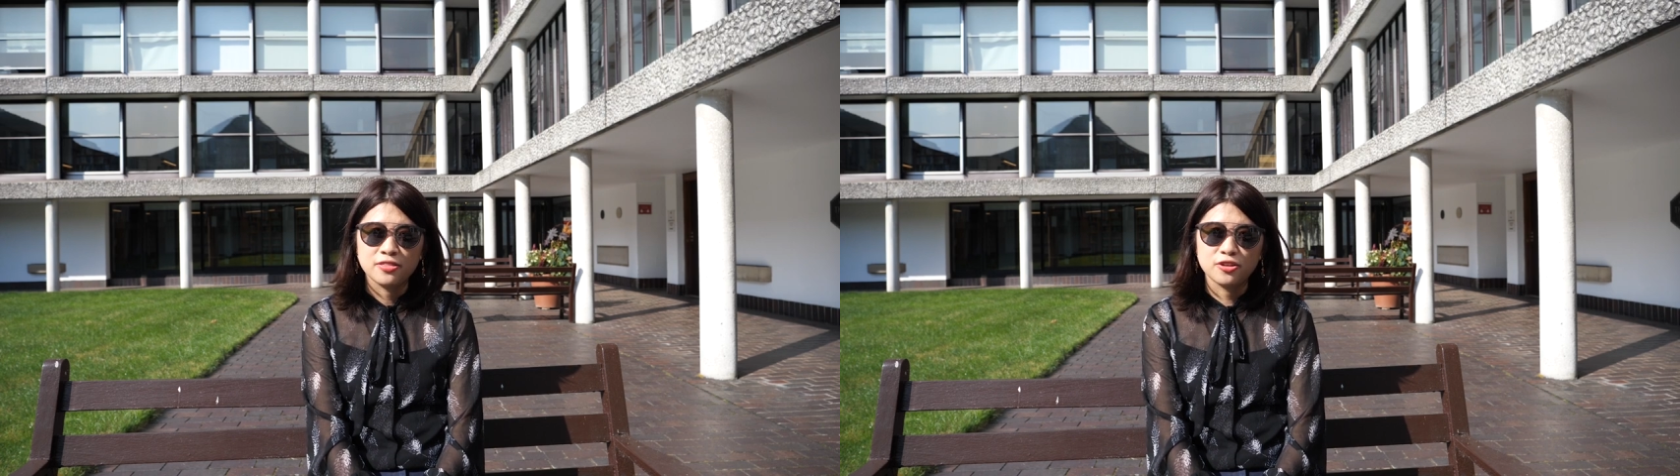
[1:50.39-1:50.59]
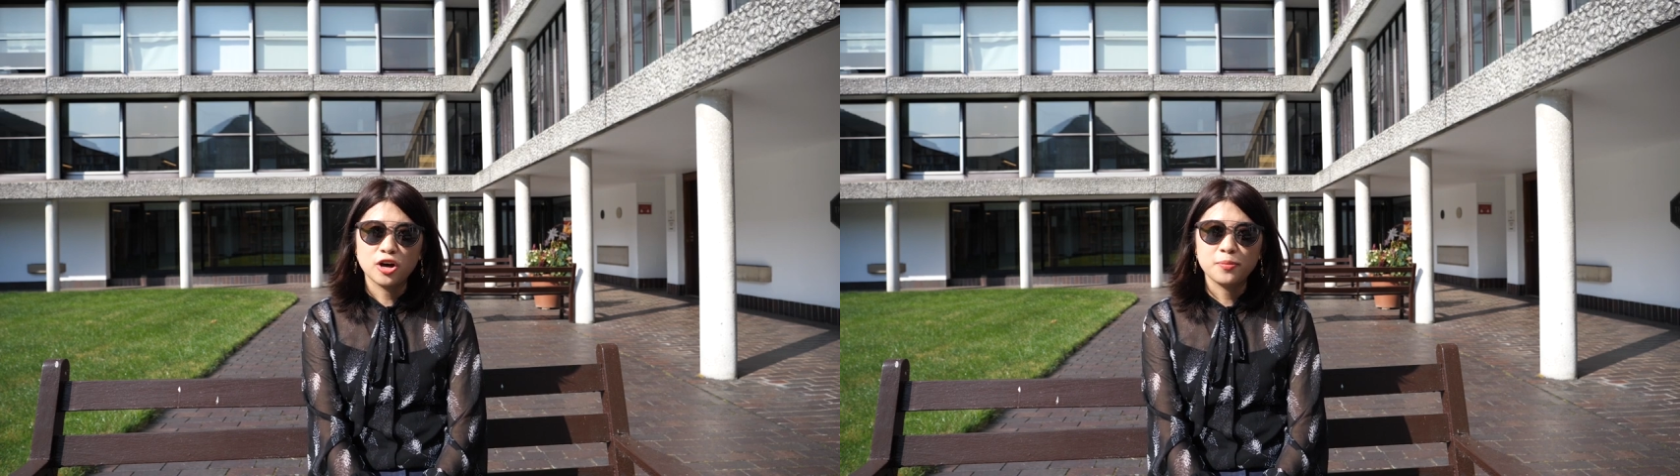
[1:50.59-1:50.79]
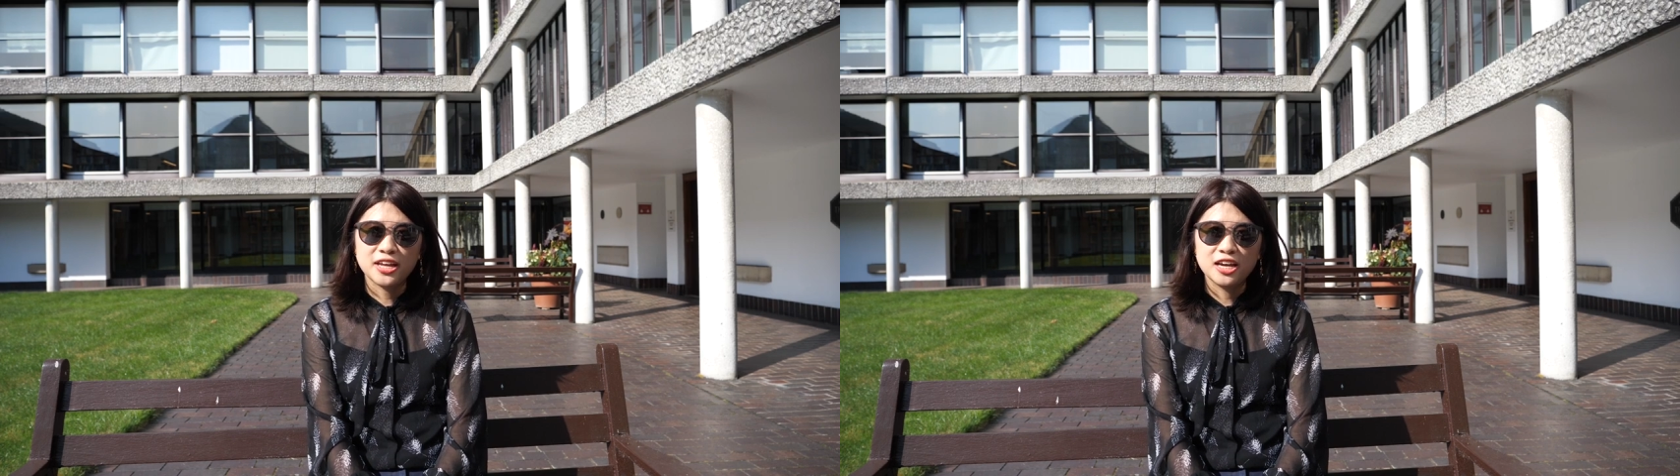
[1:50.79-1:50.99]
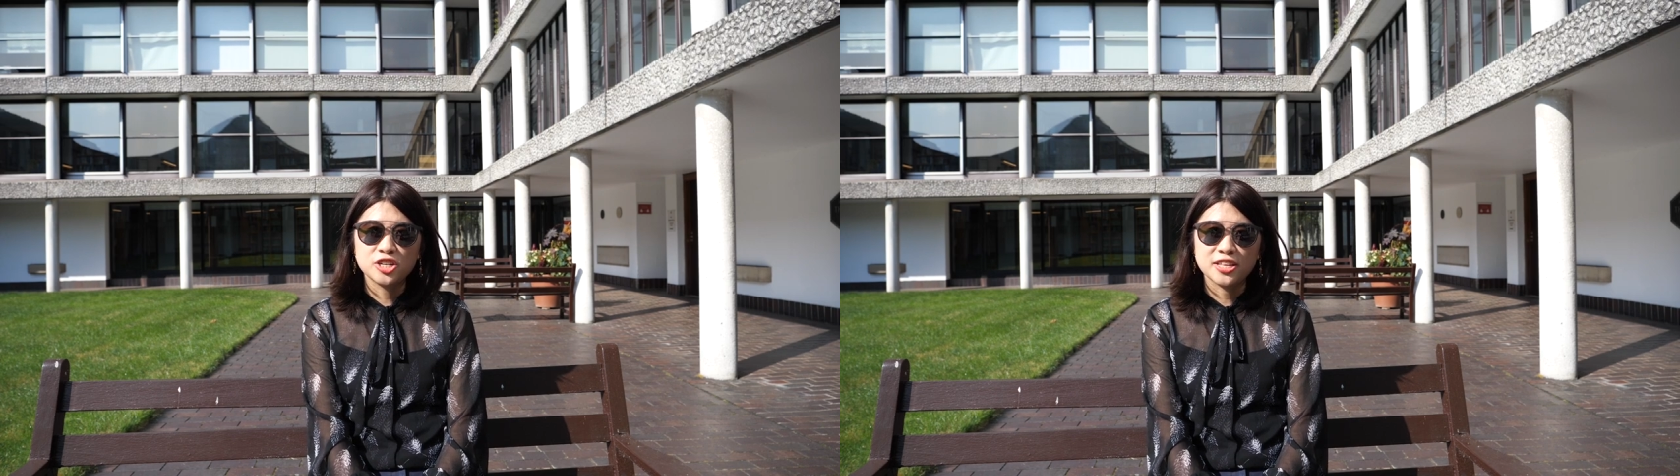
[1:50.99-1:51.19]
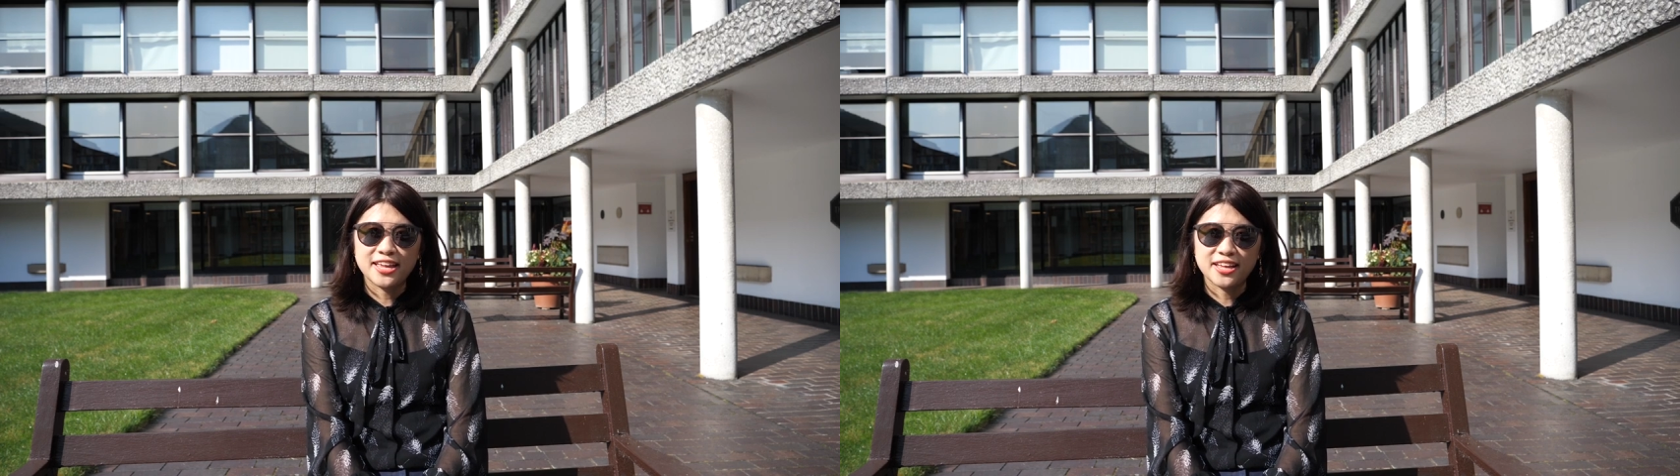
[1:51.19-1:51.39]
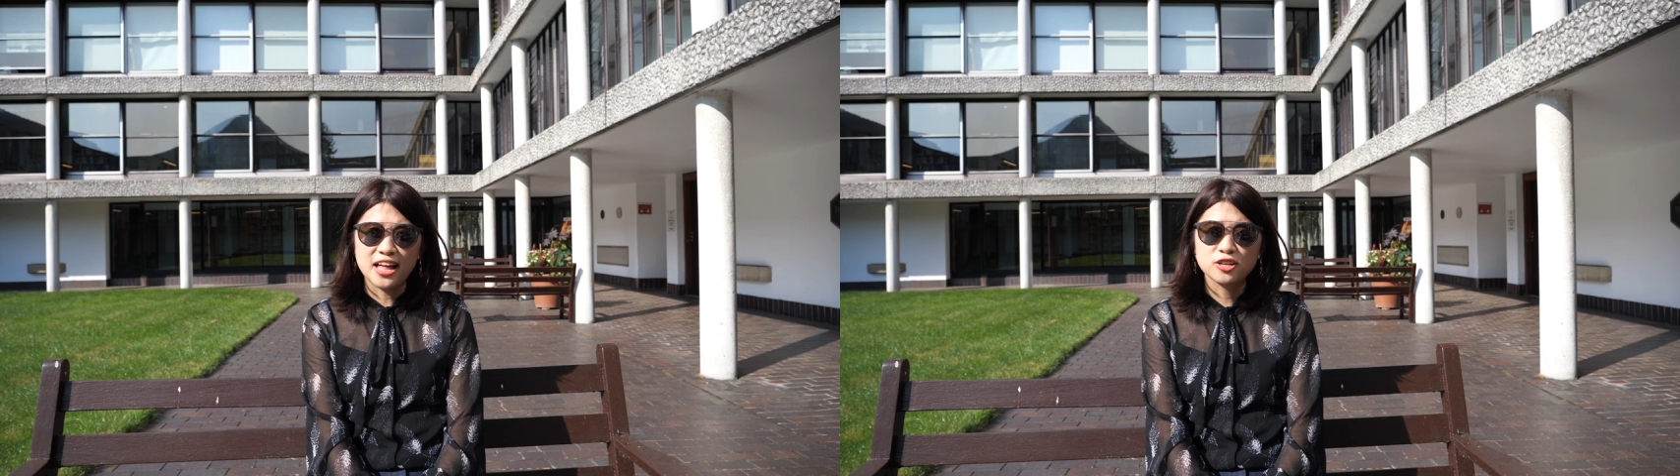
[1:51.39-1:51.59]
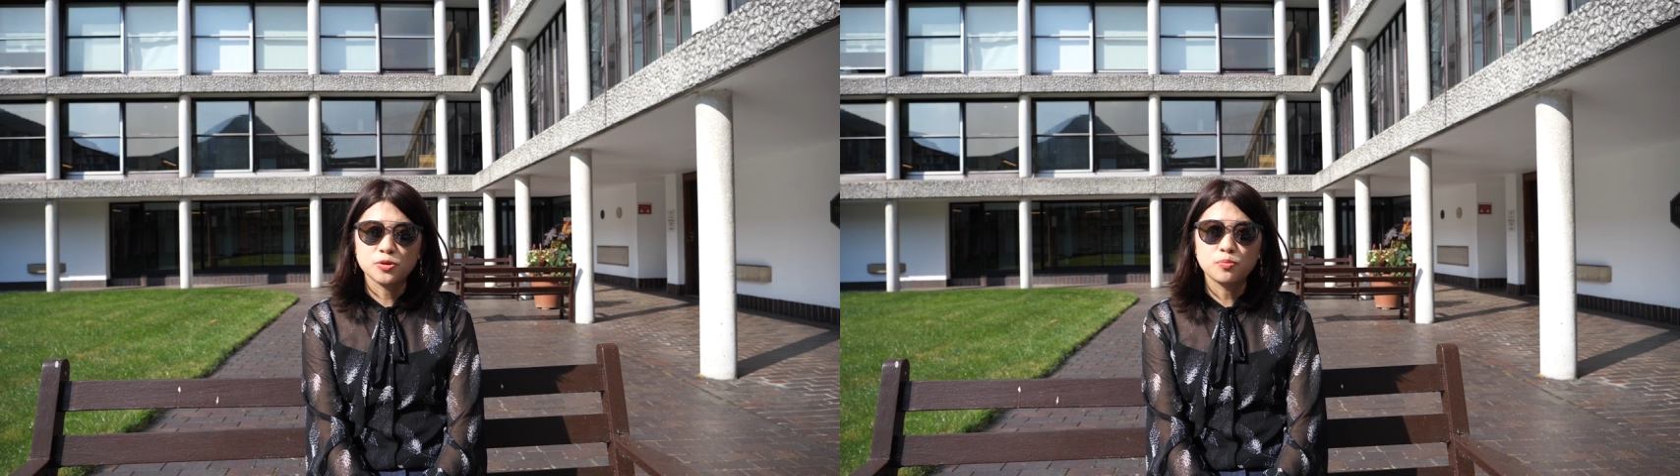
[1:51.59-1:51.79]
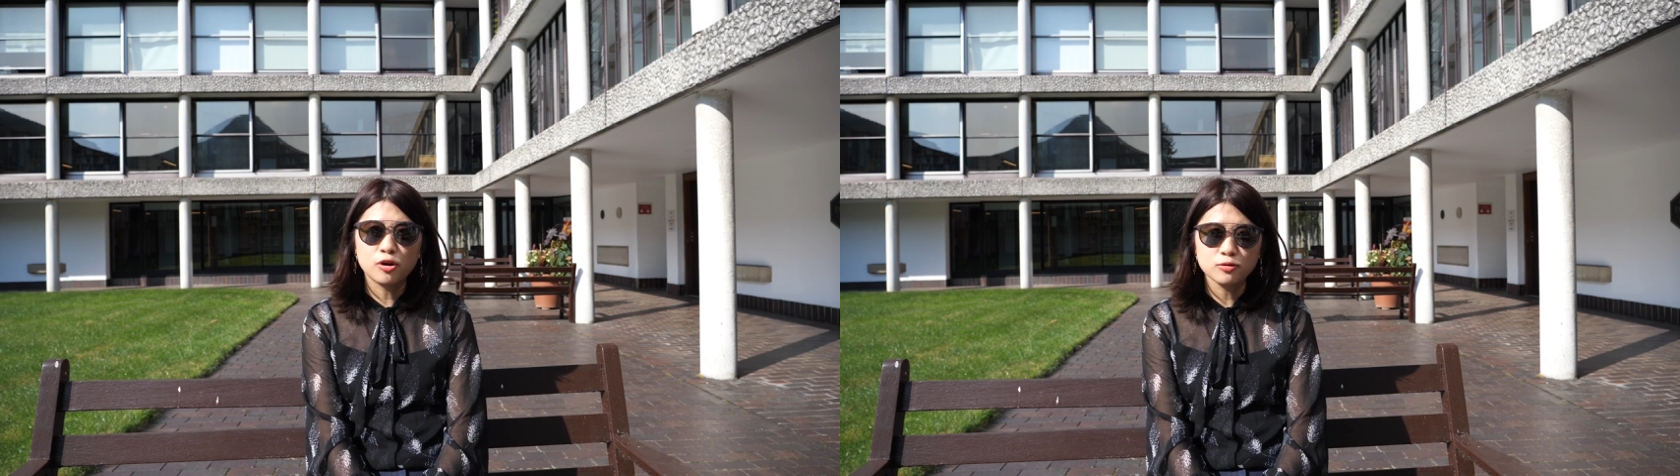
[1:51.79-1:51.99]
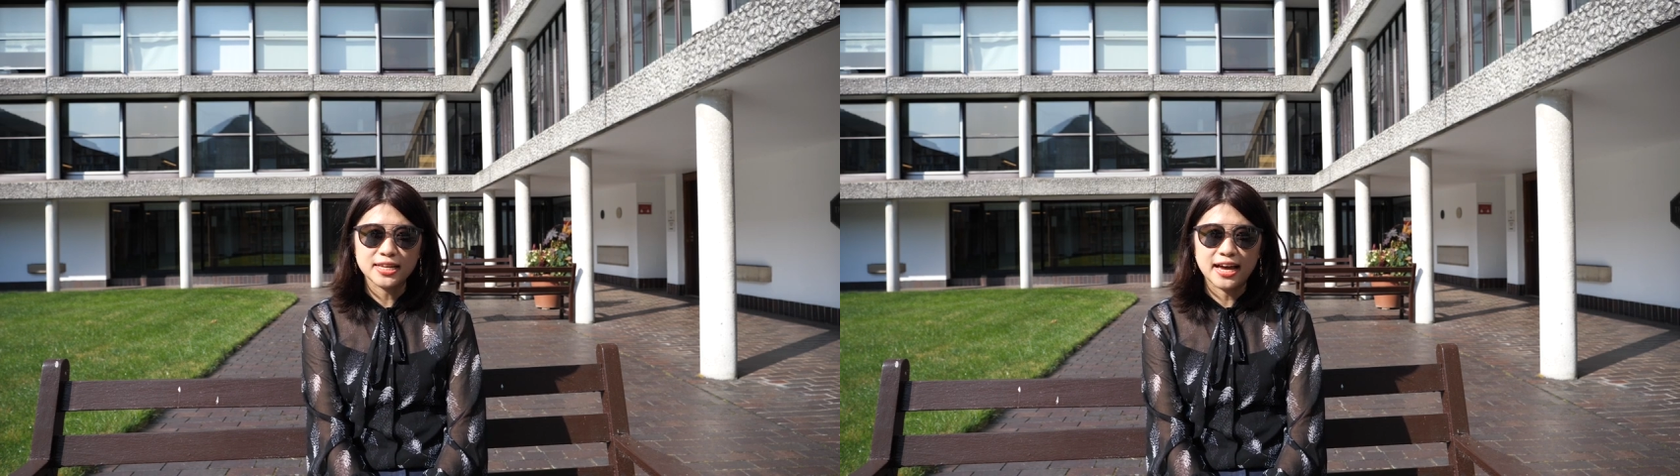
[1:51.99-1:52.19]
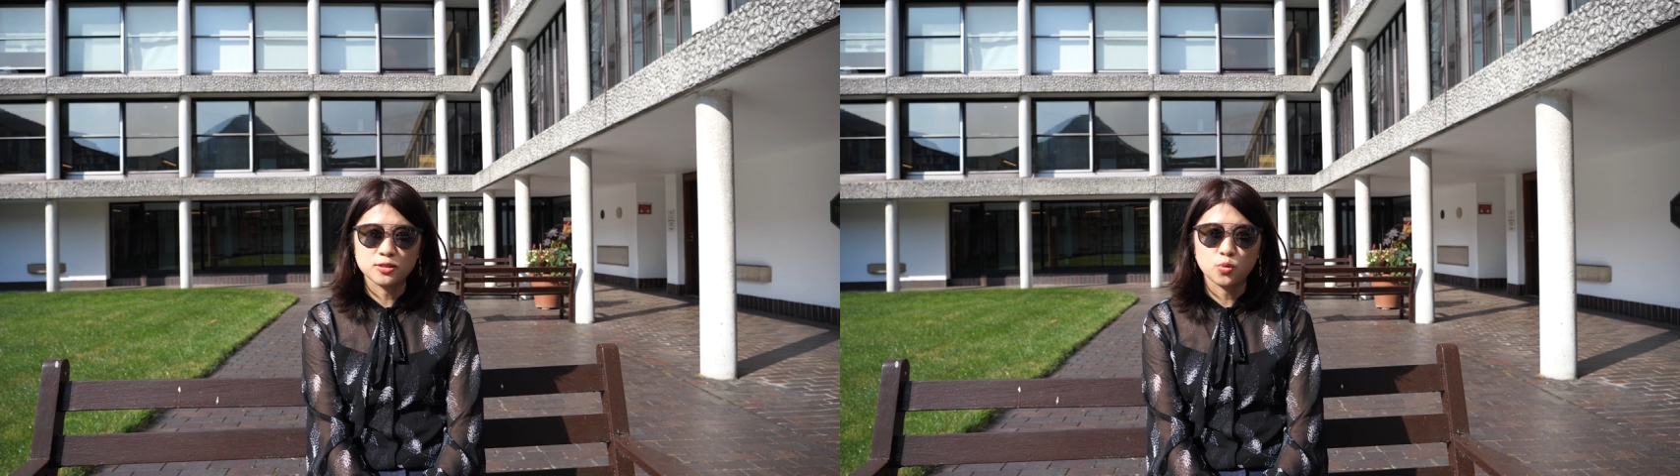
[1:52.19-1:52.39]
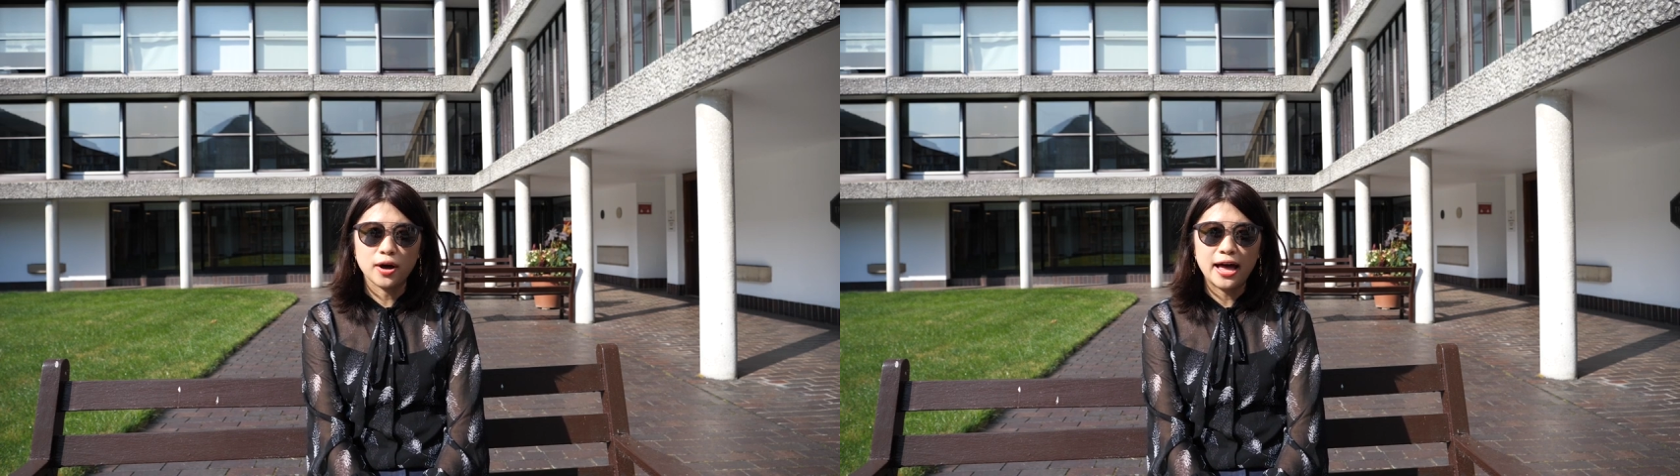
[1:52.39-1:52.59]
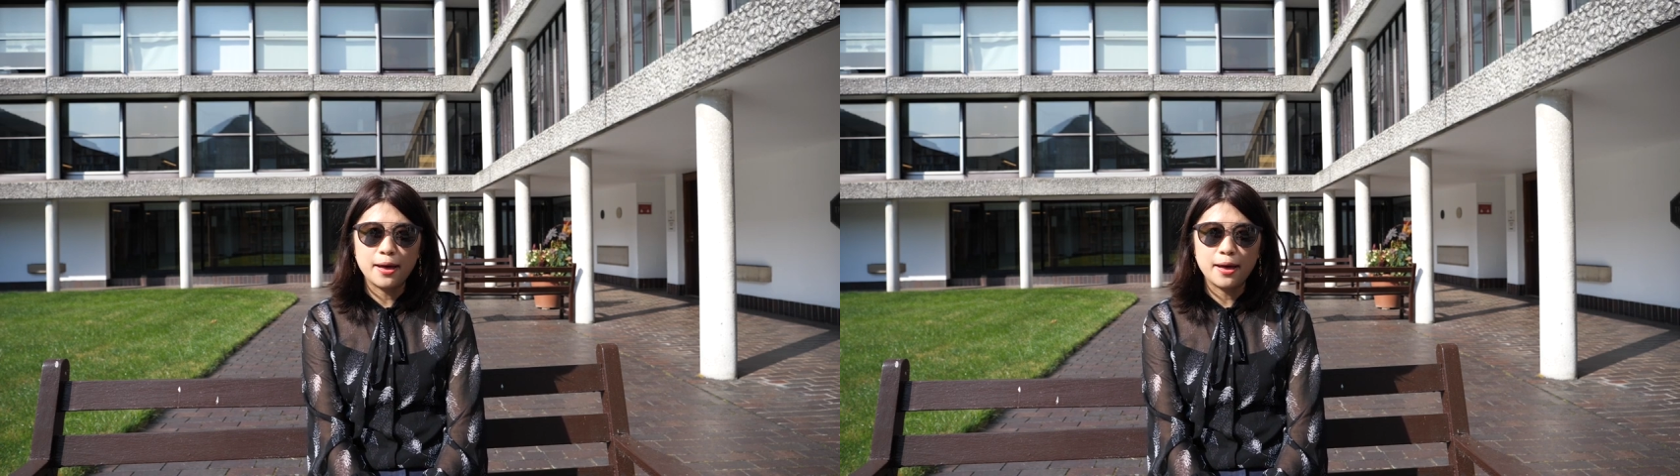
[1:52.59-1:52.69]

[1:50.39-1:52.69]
The nomination and election process will